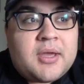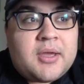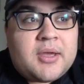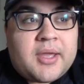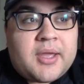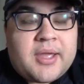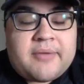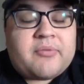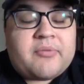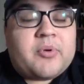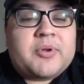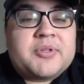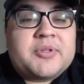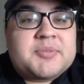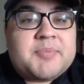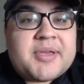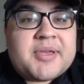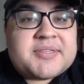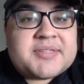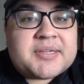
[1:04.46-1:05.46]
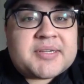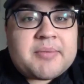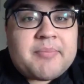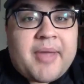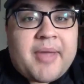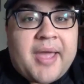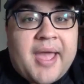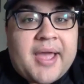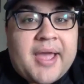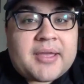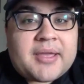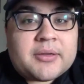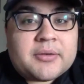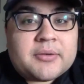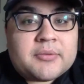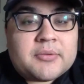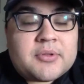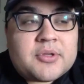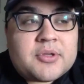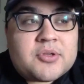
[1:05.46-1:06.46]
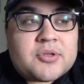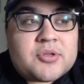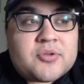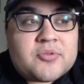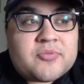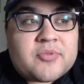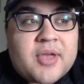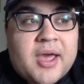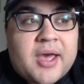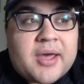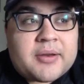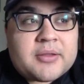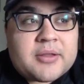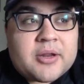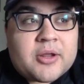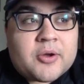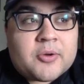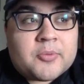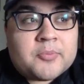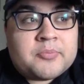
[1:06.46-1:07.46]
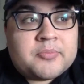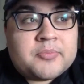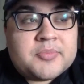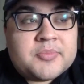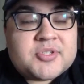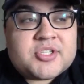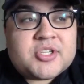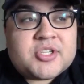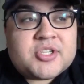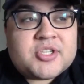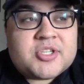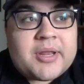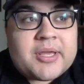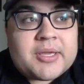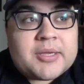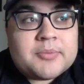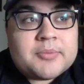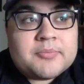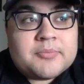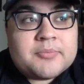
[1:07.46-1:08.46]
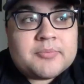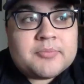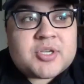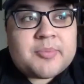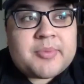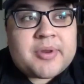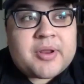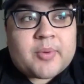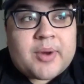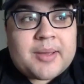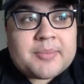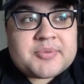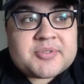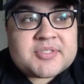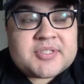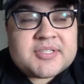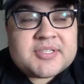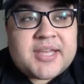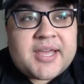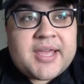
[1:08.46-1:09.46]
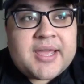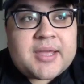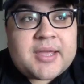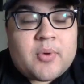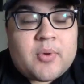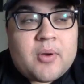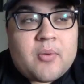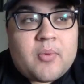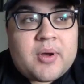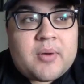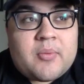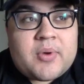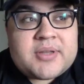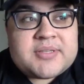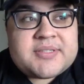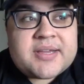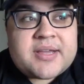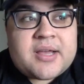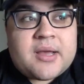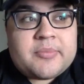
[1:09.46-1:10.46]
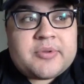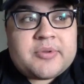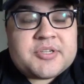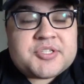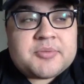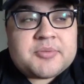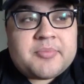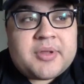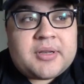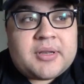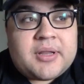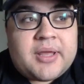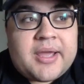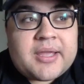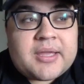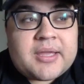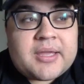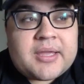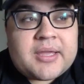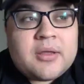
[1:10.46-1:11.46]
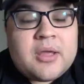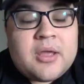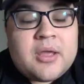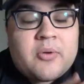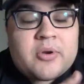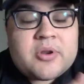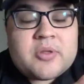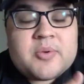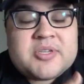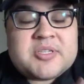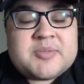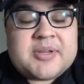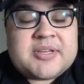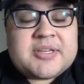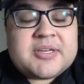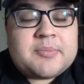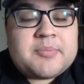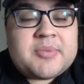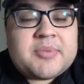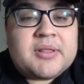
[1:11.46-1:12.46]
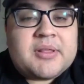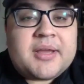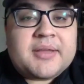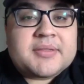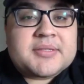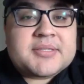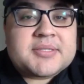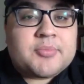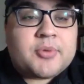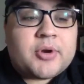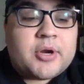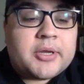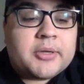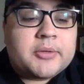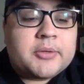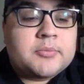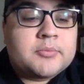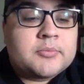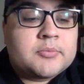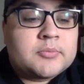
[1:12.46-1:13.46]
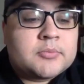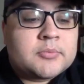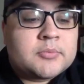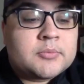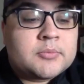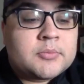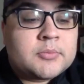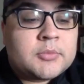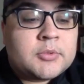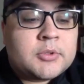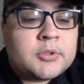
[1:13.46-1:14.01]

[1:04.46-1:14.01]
everyone's basically back and you've got, you know, so many so many reps to take? What, what, what has that competition been like, and what do you expect it to be like this spring? It